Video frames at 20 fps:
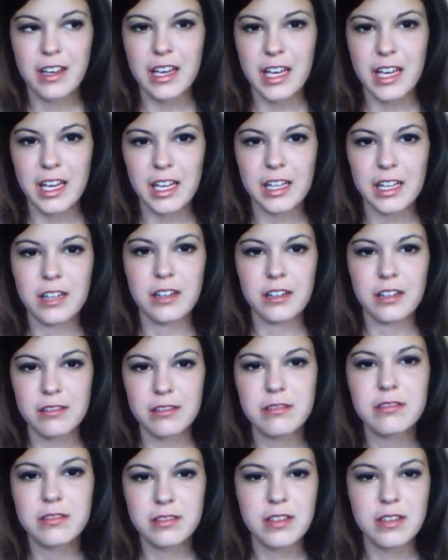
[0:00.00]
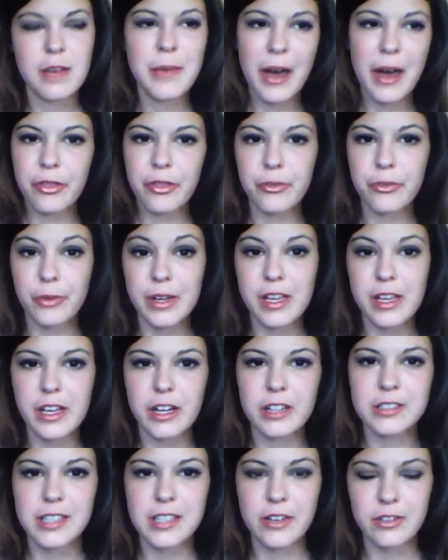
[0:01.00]
in about 3
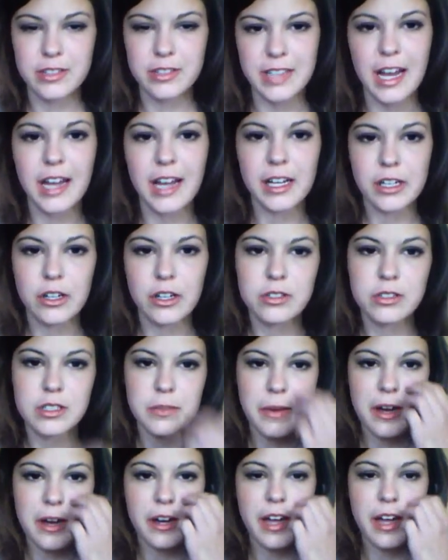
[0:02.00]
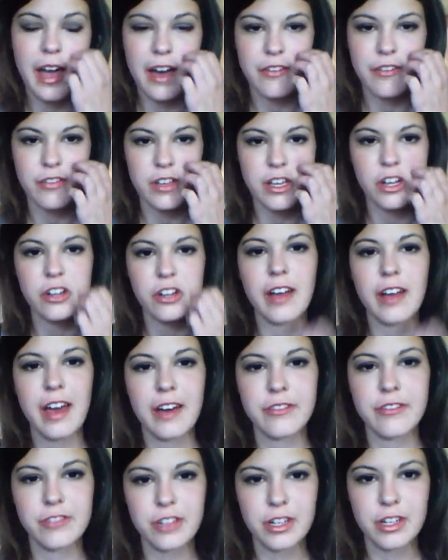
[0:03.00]
years. I was diagnosed about a half a year
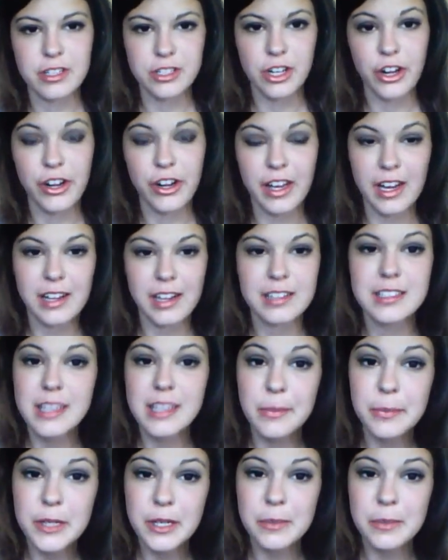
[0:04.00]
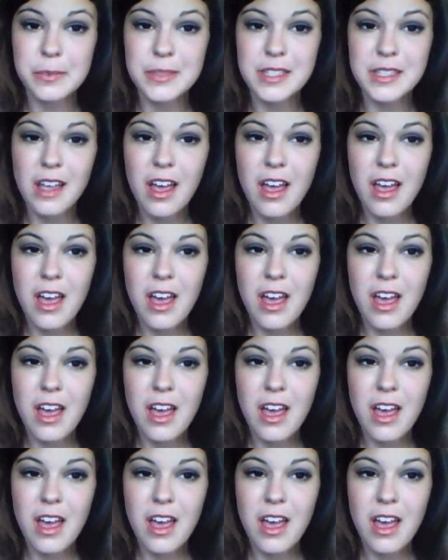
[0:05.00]
after I started getting symptoms.